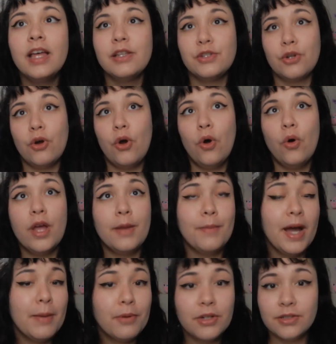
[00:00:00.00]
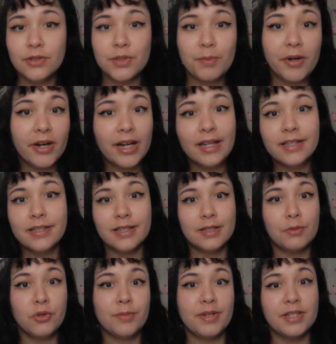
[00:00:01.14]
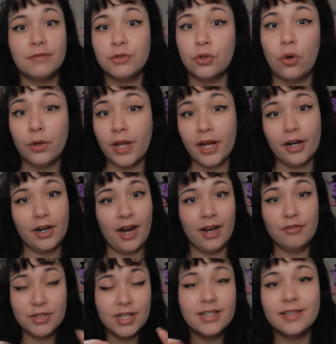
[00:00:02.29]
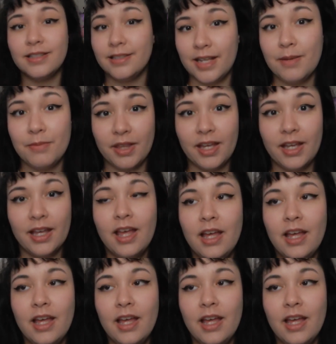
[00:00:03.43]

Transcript: So in my personal experience, exposing myself to cold air kind of does the same thing.